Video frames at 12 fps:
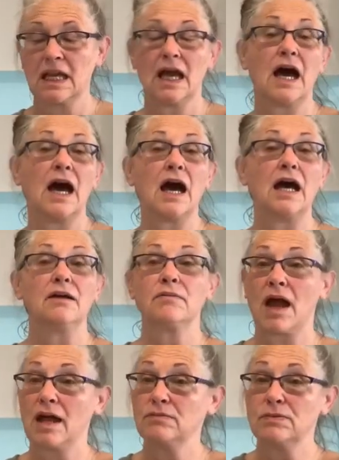
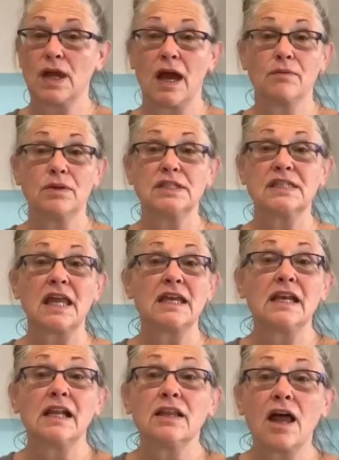I would set
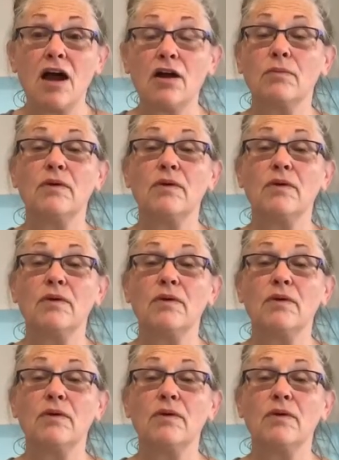an alarm.